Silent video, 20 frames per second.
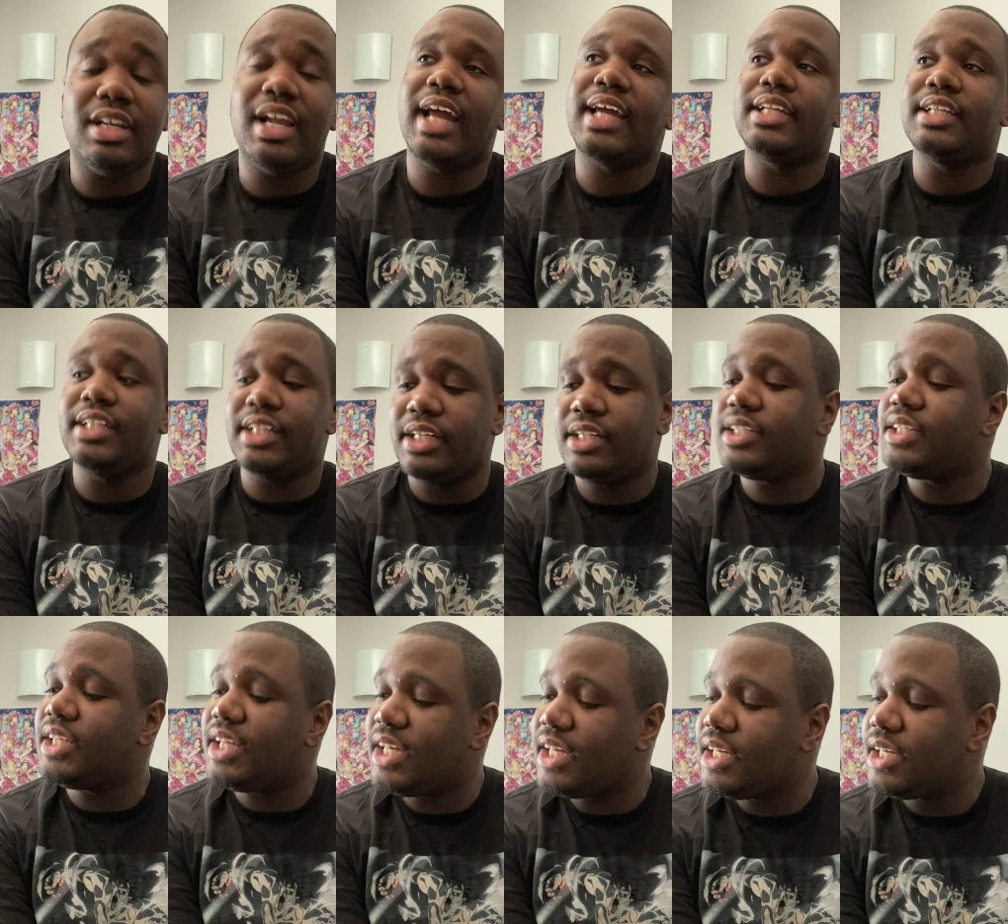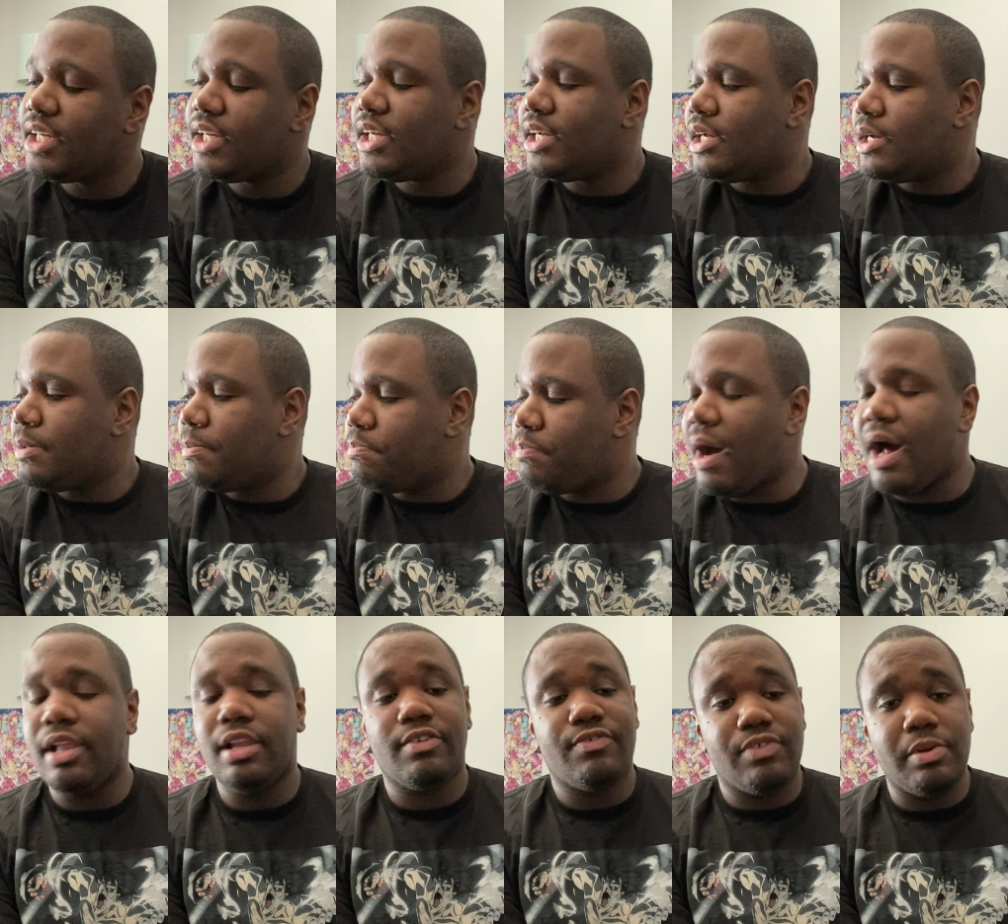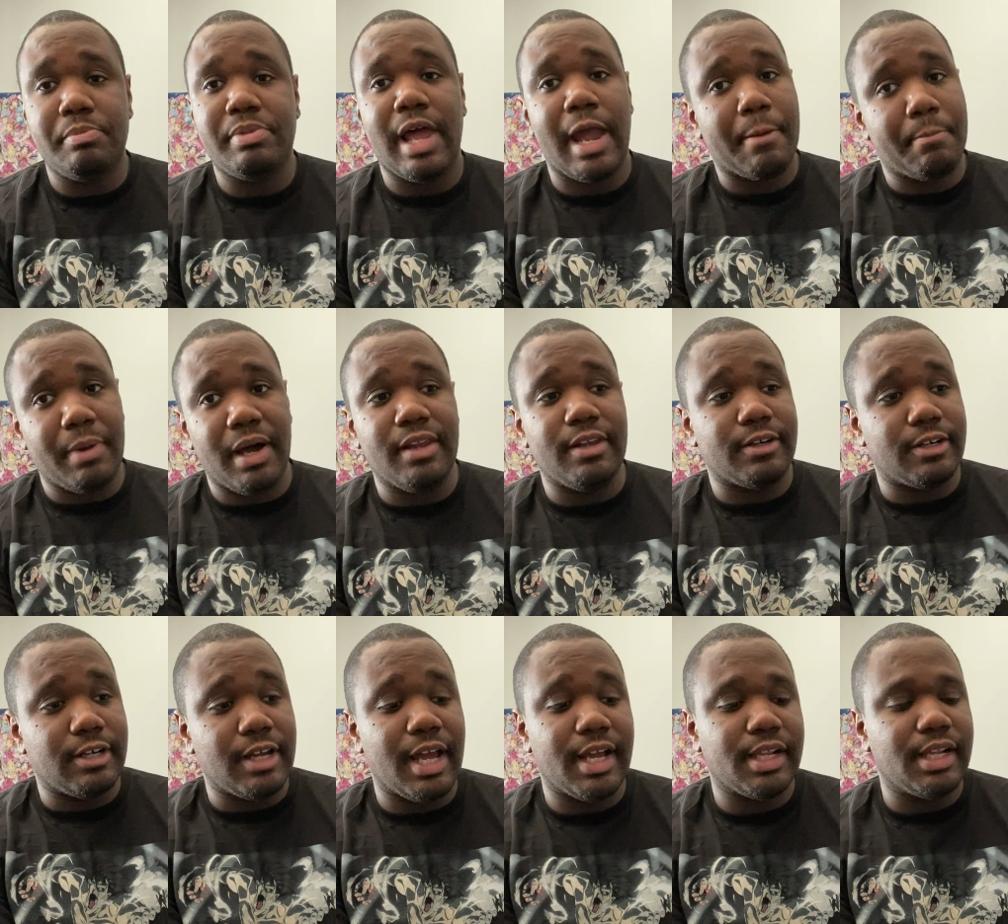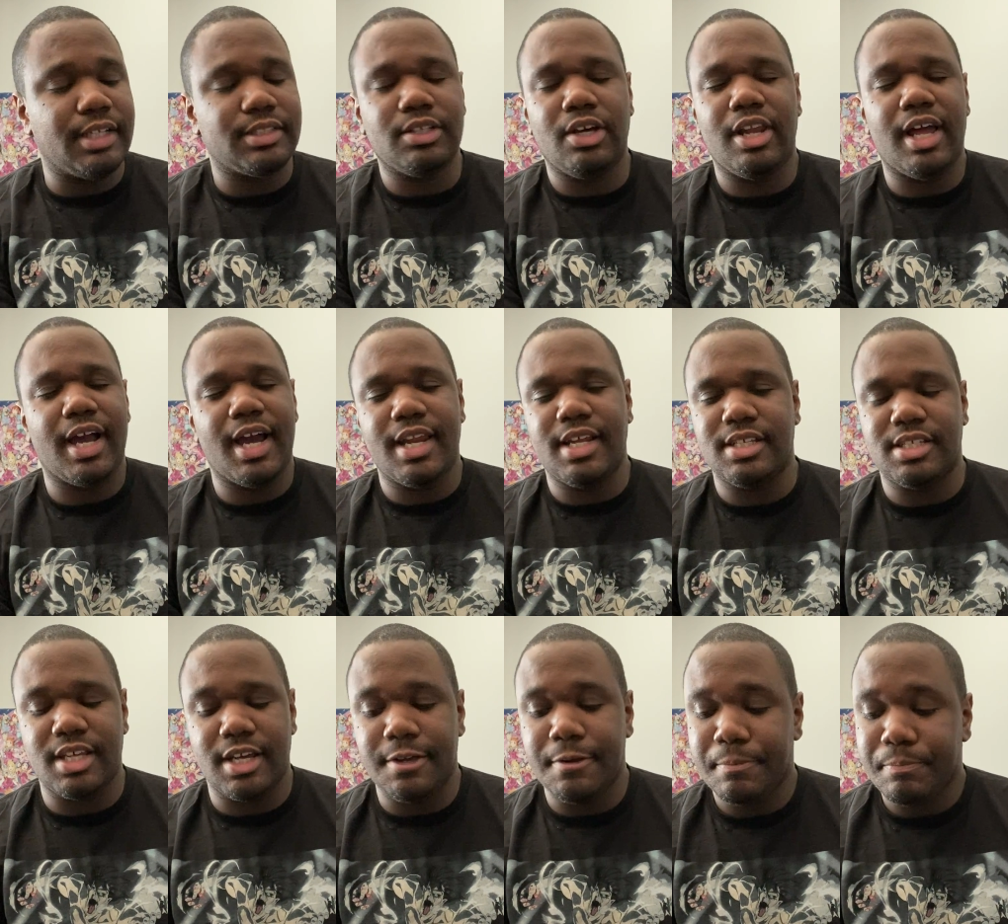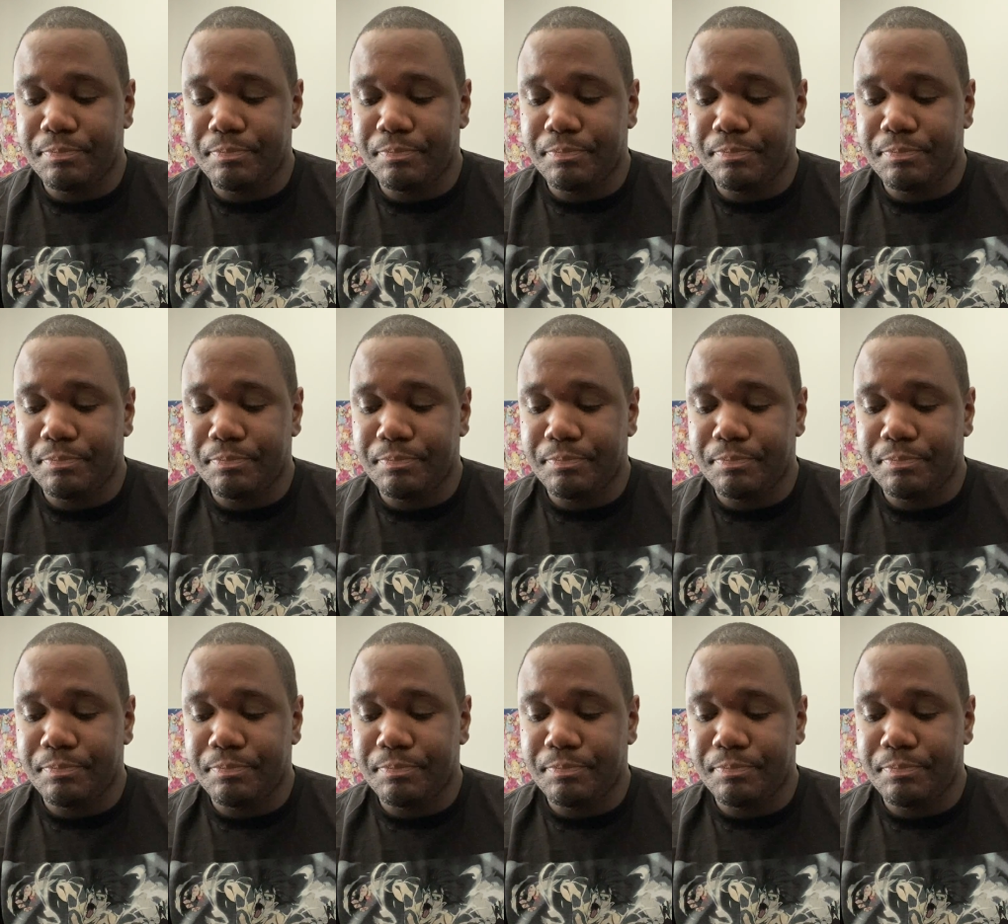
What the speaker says: Like, literally, butler from Black Butler. Like, that's all I gotta say.